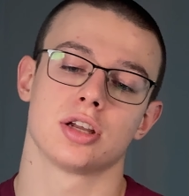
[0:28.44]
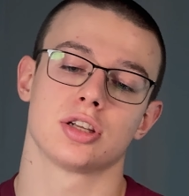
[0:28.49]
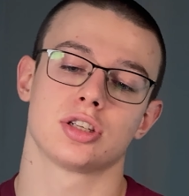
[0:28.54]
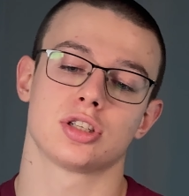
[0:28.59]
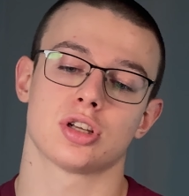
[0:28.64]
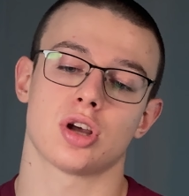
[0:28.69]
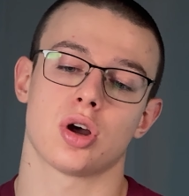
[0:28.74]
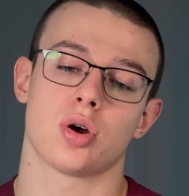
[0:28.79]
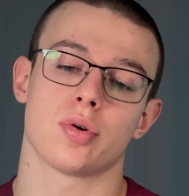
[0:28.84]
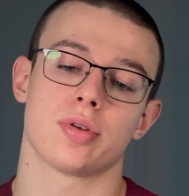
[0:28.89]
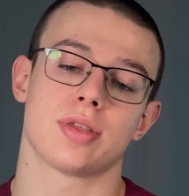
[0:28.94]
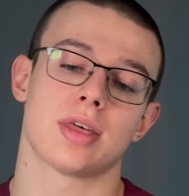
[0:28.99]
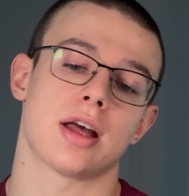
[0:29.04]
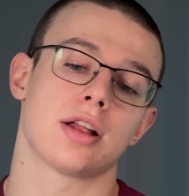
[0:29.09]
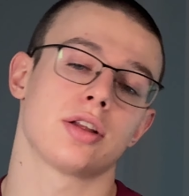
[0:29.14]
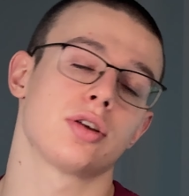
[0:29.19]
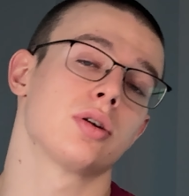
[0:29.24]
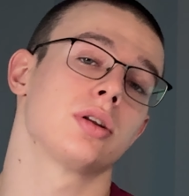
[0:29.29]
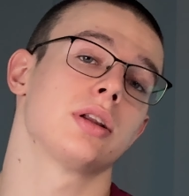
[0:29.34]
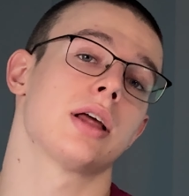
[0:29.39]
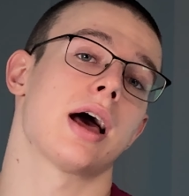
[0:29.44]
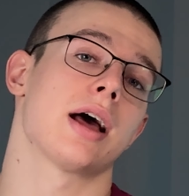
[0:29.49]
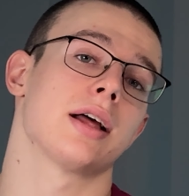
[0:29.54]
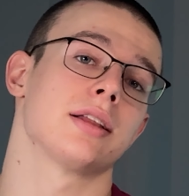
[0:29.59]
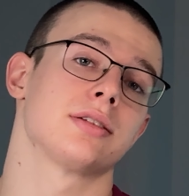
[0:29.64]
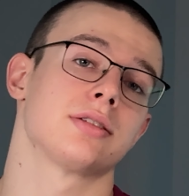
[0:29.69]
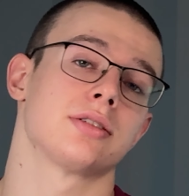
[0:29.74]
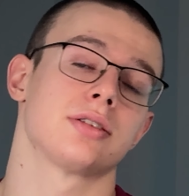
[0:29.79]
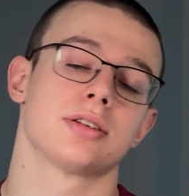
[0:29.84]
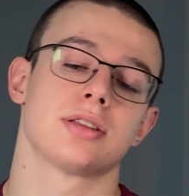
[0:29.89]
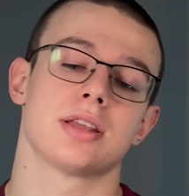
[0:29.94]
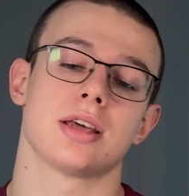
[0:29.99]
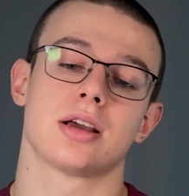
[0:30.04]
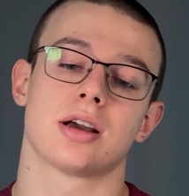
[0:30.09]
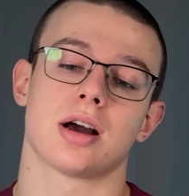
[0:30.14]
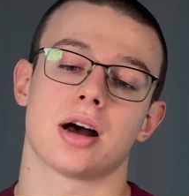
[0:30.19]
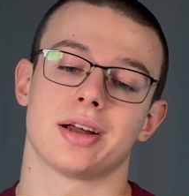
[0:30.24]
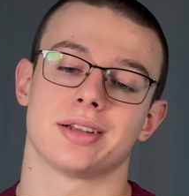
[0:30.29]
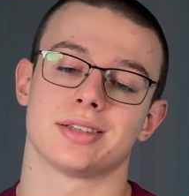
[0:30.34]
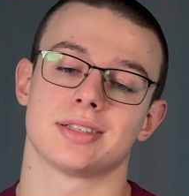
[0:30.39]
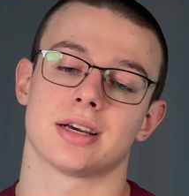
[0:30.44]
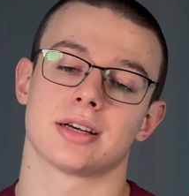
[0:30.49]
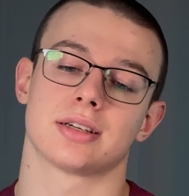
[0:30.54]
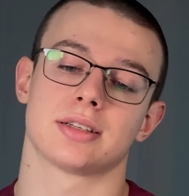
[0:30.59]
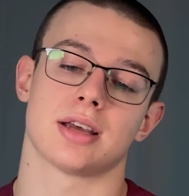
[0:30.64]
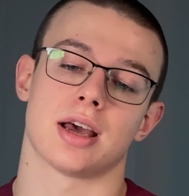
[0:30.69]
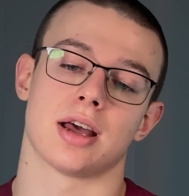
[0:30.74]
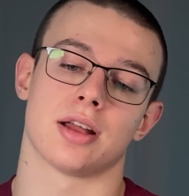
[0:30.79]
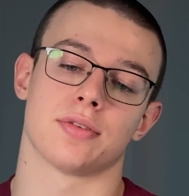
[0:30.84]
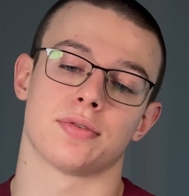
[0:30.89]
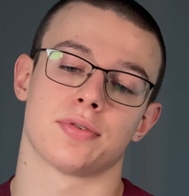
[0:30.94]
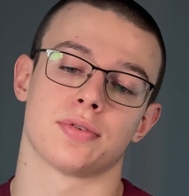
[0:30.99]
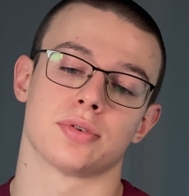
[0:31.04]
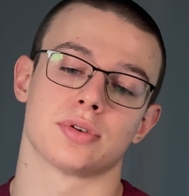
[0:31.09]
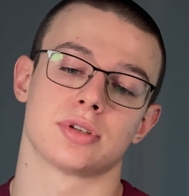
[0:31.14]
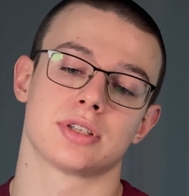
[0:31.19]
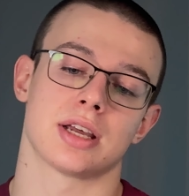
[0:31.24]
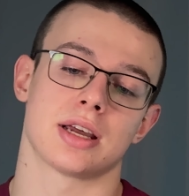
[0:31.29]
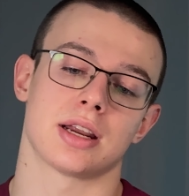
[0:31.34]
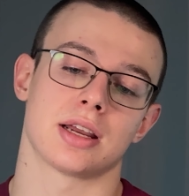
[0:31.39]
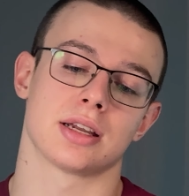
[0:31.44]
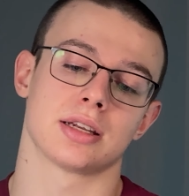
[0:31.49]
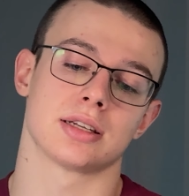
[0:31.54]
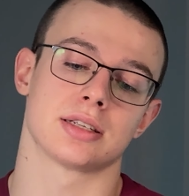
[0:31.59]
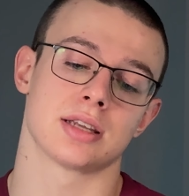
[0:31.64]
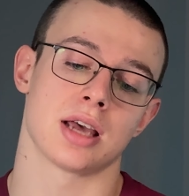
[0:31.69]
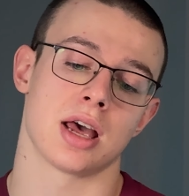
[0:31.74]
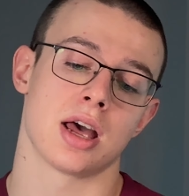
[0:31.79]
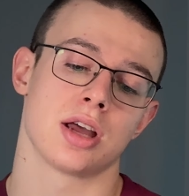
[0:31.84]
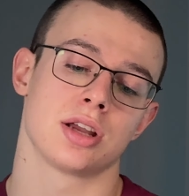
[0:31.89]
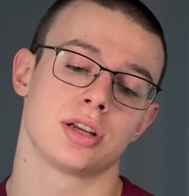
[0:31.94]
So then you'll enter the contact info settings,